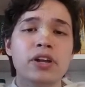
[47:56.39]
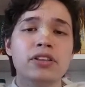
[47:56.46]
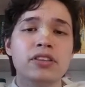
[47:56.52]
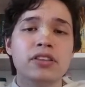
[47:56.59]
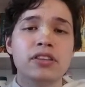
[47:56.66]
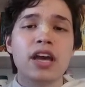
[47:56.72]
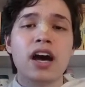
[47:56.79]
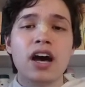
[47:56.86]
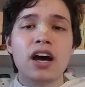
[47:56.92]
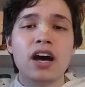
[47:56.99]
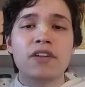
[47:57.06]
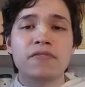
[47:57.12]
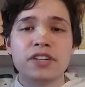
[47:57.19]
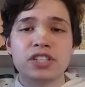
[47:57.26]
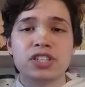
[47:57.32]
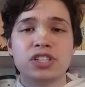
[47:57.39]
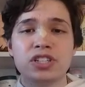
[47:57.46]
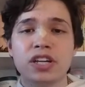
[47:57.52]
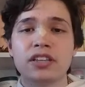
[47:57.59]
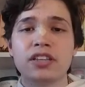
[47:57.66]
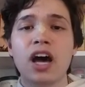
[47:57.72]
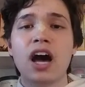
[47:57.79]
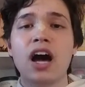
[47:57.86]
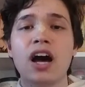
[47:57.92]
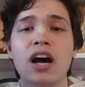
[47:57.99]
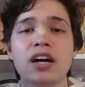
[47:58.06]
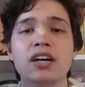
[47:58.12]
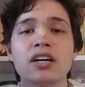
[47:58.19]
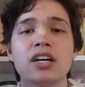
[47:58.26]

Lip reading: bhritya vashyata